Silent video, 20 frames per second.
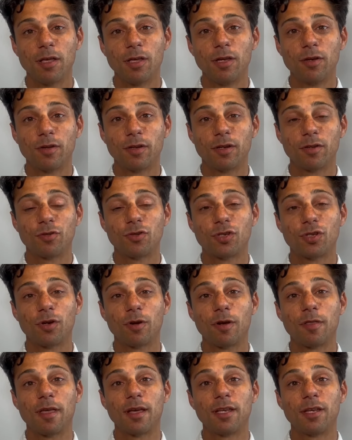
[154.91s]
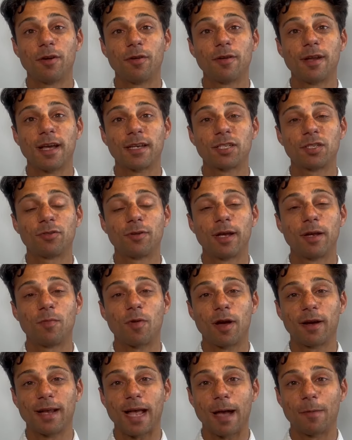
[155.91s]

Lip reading: you can ensure that your next trademark